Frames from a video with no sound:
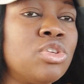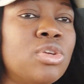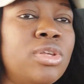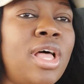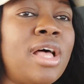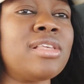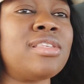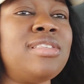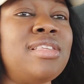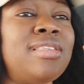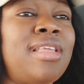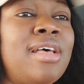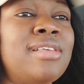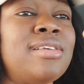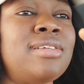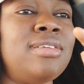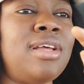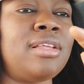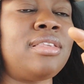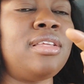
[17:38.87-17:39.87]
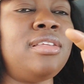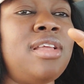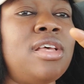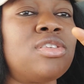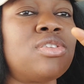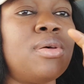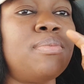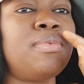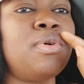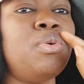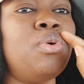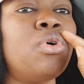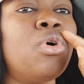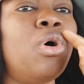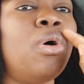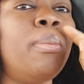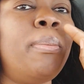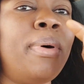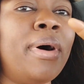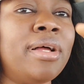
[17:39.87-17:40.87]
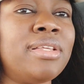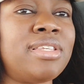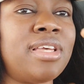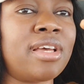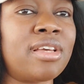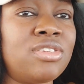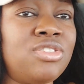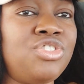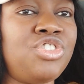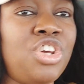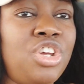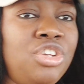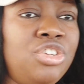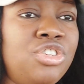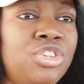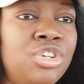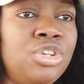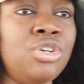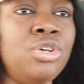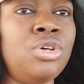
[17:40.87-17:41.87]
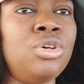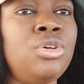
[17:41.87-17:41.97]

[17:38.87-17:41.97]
So that's another thing. There's something we call part exchange.